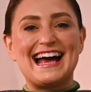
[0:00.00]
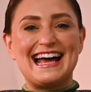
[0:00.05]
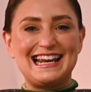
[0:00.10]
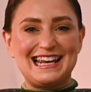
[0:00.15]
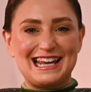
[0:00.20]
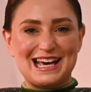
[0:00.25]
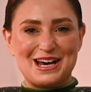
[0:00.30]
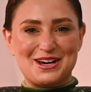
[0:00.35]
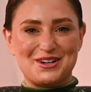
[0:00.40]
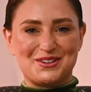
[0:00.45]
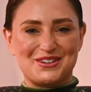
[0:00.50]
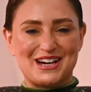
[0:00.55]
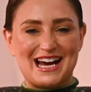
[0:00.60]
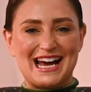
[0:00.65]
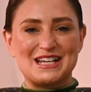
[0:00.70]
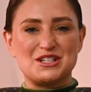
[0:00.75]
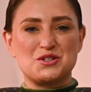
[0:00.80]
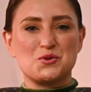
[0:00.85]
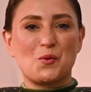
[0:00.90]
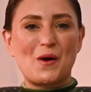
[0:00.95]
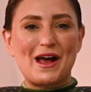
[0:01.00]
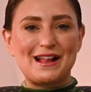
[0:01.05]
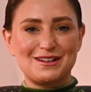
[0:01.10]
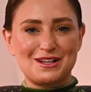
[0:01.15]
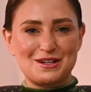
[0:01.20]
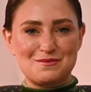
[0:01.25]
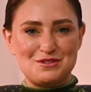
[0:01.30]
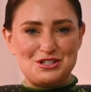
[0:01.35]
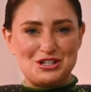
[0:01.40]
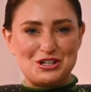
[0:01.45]
Hello and
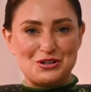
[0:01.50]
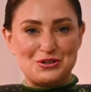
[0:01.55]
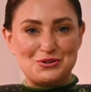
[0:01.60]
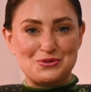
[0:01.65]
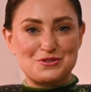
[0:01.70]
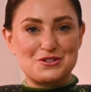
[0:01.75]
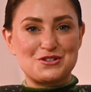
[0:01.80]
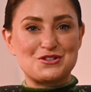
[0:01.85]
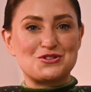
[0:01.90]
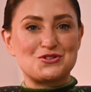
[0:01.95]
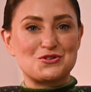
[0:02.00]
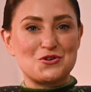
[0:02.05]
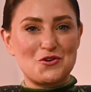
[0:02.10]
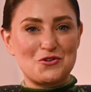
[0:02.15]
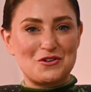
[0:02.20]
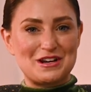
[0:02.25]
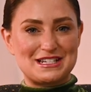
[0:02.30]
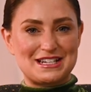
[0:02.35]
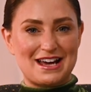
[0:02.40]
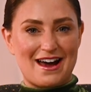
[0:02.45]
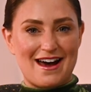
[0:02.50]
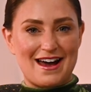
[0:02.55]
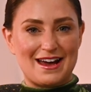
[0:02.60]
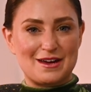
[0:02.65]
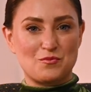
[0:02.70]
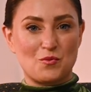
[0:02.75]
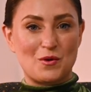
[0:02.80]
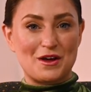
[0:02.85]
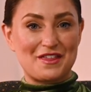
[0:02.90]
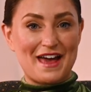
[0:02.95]
welcome to
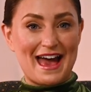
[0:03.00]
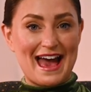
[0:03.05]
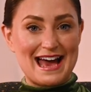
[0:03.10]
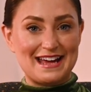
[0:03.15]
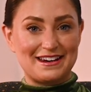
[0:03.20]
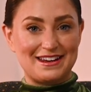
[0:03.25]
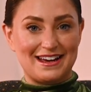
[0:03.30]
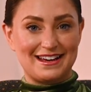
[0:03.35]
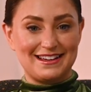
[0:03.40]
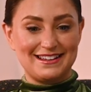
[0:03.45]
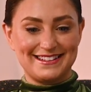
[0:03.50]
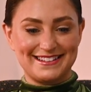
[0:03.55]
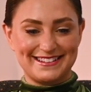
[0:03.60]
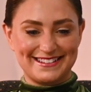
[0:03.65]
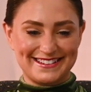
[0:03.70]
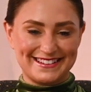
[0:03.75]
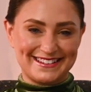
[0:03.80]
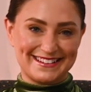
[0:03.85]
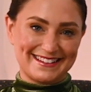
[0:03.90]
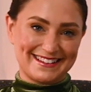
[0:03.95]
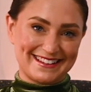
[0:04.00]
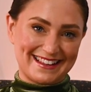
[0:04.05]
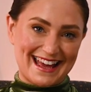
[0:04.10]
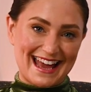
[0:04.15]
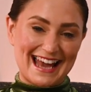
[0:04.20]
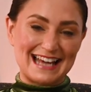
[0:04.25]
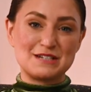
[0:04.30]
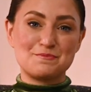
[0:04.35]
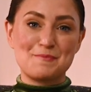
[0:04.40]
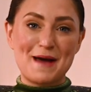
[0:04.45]
Storytime with Hannah
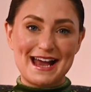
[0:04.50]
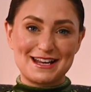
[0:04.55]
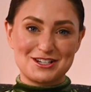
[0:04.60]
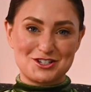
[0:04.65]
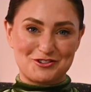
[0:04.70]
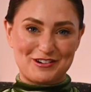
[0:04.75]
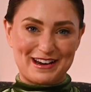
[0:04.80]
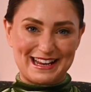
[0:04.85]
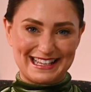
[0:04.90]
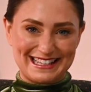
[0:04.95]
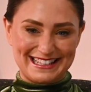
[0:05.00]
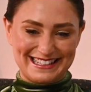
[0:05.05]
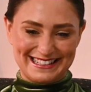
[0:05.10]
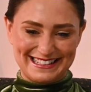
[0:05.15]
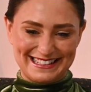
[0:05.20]
and Patrick.